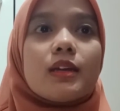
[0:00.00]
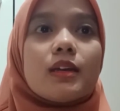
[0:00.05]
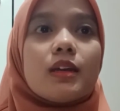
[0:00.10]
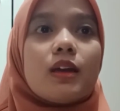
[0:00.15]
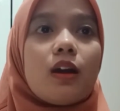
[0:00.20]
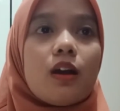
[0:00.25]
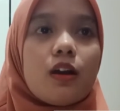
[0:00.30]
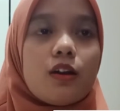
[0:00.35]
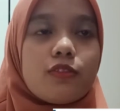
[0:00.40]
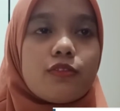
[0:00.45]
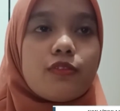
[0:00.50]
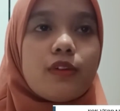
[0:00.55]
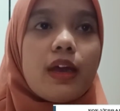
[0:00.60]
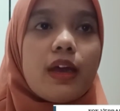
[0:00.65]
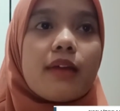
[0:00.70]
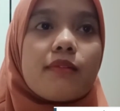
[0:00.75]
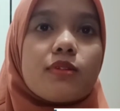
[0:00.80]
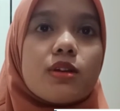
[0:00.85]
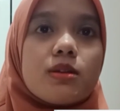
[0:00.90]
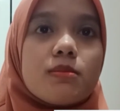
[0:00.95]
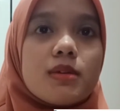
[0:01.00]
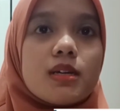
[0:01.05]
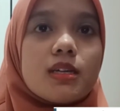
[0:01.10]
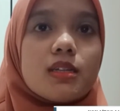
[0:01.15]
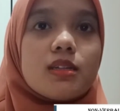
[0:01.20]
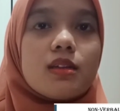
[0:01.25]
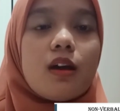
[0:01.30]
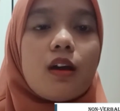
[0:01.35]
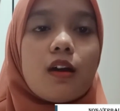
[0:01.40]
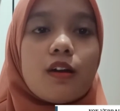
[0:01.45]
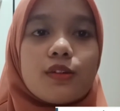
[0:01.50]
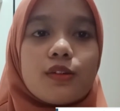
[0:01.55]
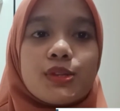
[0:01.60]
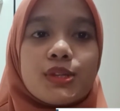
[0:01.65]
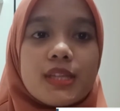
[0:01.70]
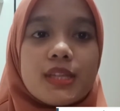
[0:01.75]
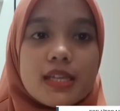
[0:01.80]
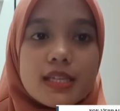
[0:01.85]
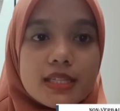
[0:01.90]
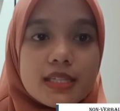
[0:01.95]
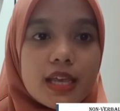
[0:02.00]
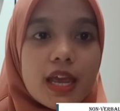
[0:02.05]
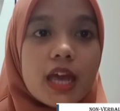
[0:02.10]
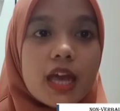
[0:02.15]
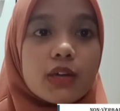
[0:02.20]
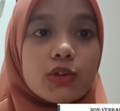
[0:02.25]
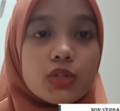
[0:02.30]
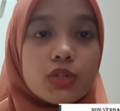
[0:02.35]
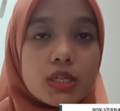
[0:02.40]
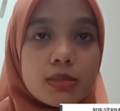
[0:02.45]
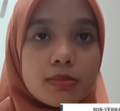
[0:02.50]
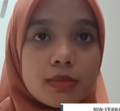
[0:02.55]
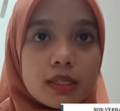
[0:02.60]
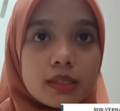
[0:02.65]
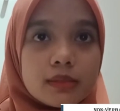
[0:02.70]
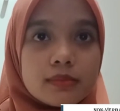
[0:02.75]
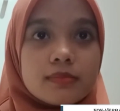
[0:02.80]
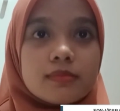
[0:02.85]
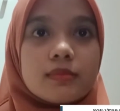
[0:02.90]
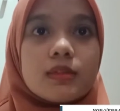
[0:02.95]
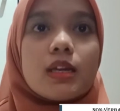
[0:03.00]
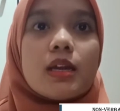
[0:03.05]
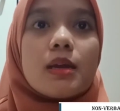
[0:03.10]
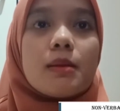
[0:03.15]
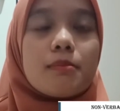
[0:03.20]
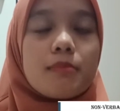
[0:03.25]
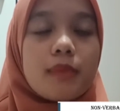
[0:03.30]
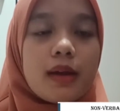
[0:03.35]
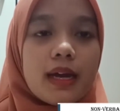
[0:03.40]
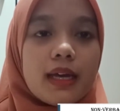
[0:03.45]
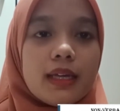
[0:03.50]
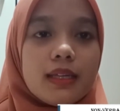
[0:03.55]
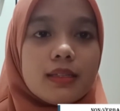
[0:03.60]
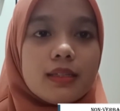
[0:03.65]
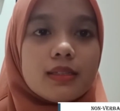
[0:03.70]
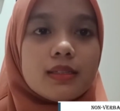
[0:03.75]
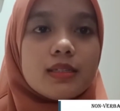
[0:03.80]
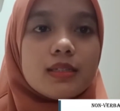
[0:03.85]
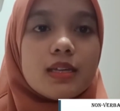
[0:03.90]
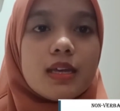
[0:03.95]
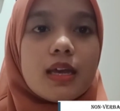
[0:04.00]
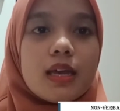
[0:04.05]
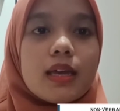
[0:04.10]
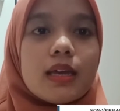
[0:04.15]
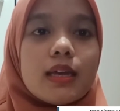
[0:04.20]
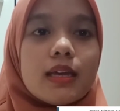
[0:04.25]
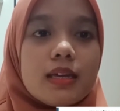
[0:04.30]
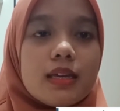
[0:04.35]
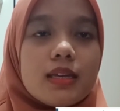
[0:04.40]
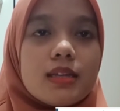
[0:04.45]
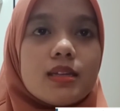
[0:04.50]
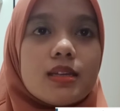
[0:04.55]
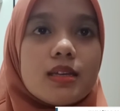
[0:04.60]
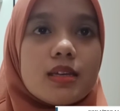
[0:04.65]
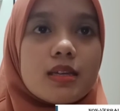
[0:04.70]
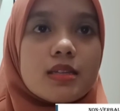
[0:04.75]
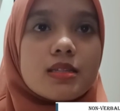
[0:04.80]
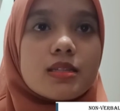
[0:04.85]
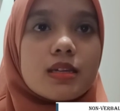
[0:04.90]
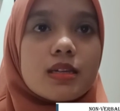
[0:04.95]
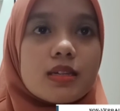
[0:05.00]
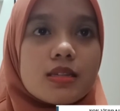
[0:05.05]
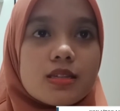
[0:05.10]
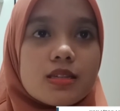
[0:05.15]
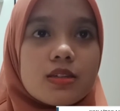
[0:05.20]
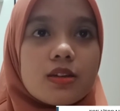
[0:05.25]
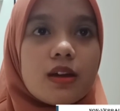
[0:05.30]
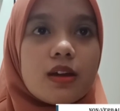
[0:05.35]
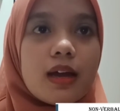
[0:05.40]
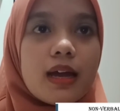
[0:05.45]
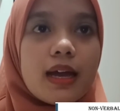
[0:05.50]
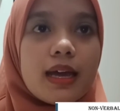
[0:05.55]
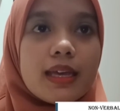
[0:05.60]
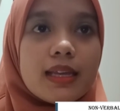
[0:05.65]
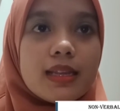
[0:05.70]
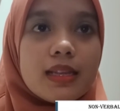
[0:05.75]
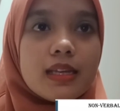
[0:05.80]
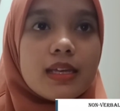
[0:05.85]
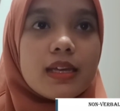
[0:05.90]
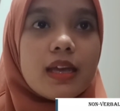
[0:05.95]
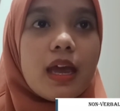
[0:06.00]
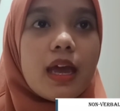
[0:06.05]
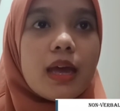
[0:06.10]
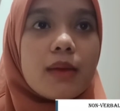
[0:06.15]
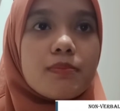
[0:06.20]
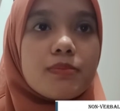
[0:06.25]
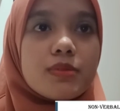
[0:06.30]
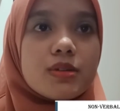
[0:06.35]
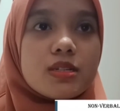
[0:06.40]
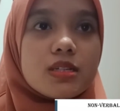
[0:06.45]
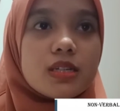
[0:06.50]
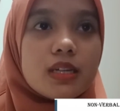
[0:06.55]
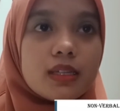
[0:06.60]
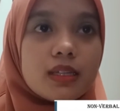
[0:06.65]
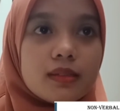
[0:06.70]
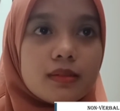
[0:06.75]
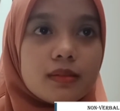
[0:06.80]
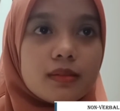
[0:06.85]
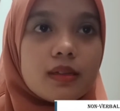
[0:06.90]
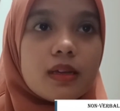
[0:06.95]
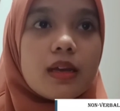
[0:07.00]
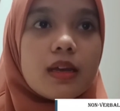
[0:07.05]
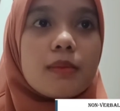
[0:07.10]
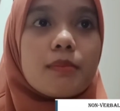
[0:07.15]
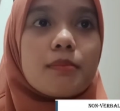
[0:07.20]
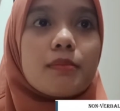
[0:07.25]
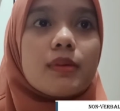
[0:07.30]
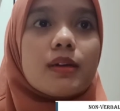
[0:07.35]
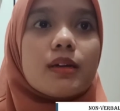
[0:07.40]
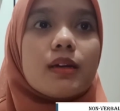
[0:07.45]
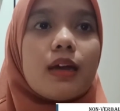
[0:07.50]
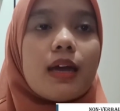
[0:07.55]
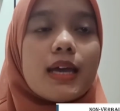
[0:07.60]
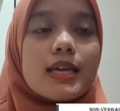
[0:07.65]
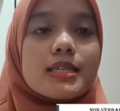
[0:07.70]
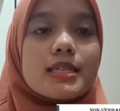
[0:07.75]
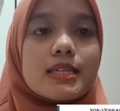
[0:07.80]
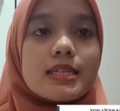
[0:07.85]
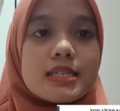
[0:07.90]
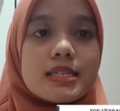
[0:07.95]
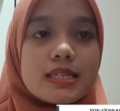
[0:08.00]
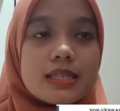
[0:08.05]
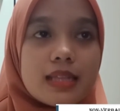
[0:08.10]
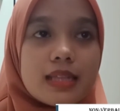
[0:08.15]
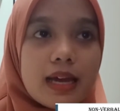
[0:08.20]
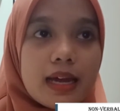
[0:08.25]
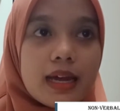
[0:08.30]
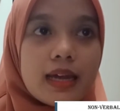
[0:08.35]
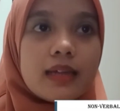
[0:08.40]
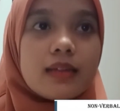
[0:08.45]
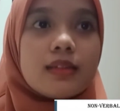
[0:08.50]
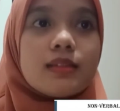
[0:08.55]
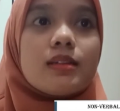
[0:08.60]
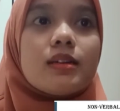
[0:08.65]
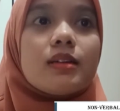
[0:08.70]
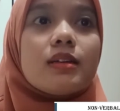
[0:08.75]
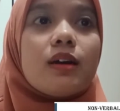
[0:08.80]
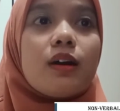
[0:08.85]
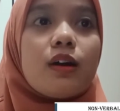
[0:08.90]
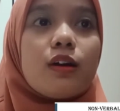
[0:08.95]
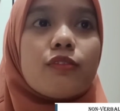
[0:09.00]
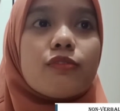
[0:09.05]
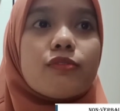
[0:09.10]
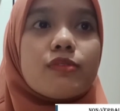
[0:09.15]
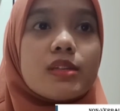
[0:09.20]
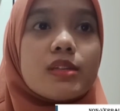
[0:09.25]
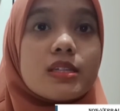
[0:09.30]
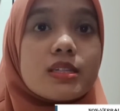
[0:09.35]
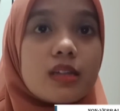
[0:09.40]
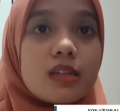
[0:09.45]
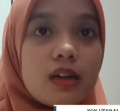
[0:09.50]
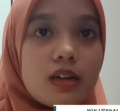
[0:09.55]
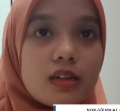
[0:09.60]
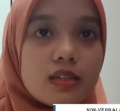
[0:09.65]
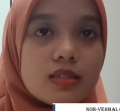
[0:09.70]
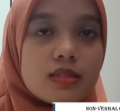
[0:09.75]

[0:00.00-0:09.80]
of agreement or disagreement, but it is also highly appreciated as a style of discourse.